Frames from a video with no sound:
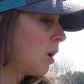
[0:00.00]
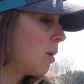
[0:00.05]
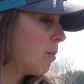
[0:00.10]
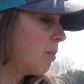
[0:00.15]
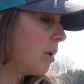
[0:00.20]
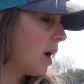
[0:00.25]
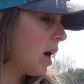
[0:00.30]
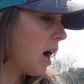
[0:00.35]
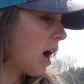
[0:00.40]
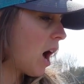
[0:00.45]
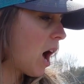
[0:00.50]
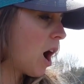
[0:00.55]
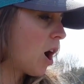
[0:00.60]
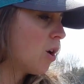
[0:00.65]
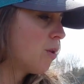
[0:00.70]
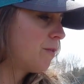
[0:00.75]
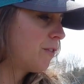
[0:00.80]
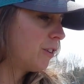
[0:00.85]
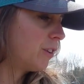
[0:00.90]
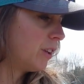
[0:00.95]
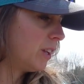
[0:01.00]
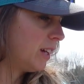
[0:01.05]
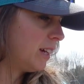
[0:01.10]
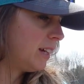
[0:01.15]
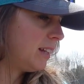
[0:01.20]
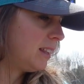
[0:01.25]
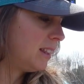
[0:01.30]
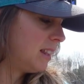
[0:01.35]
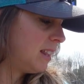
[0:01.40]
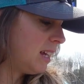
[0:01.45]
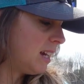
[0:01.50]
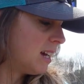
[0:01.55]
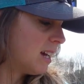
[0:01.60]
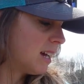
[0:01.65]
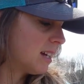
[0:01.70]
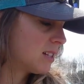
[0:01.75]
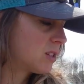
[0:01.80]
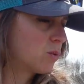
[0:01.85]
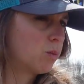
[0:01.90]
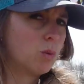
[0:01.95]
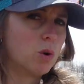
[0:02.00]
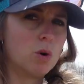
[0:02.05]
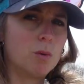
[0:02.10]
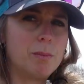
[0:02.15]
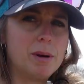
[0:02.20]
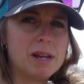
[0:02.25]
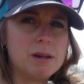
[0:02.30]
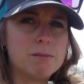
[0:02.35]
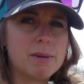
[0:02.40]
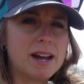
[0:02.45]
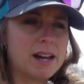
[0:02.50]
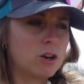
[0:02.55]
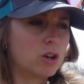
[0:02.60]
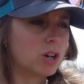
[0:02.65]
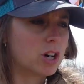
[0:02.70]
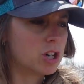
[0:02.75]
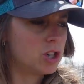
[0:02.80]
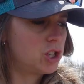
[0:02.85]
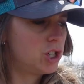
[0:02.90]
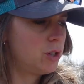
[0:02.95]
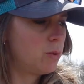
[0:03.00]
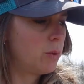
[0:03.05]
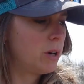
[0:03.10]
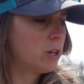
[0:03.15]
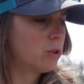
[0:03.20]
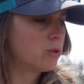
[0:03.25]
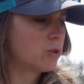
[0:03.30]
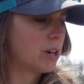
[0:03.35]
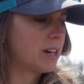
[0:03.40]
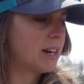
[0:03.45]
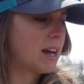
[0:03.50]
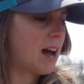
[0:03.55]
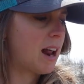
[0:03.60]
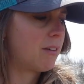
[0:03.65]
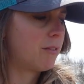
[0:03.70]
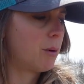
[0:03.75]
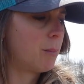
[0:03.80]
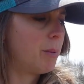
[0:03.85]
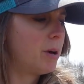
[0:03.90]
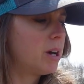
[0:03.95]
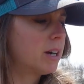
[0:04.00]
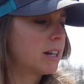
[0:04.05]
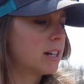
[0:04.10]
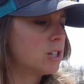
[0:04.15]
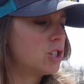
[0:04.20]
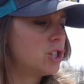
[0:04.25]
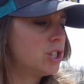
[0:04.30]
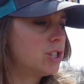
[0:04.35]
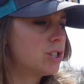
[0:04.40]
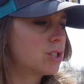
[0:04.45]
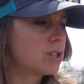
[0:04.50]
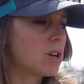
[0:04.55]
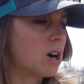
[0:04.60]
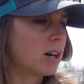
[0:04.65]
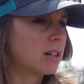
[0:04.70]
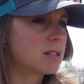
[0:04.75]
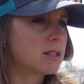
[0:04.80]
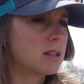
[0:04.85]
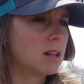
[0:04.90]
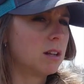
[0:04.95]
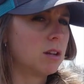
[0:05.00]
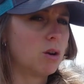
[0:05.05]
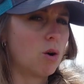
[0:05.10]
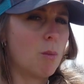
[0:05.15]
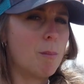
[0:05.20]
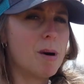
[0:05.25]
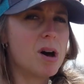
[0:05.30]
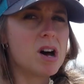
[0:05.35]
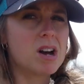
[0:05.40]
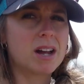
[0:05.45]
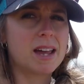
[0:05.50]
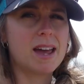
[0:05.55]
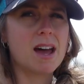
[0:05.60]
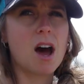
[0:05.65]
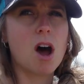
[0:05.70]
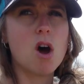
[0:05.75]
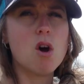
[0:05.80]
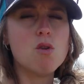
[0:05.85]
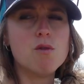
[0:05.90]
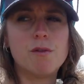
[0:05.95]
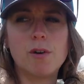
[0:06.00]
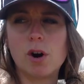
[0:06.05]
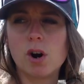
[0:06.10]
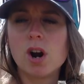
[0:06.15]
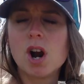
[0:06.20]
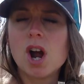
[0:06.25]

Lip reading: But hopefully this will be better, because she will drink out of a bucket. She just knocks the little bucket over.